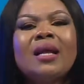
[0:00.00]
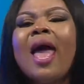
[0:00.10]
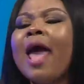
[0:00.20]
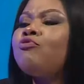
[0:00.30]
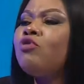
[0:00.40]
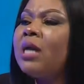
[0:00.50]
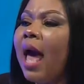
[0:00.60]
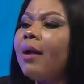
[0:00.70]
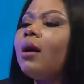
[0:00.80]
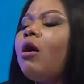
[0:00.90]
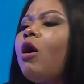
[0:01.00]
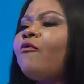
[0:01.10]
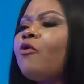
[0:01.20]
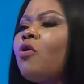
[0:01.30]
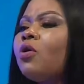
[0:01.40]
way, and not way into
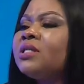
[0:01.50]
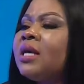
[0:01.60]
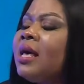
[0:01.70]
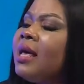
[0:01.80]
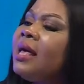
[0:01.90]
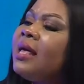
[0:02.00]
me, it doesn't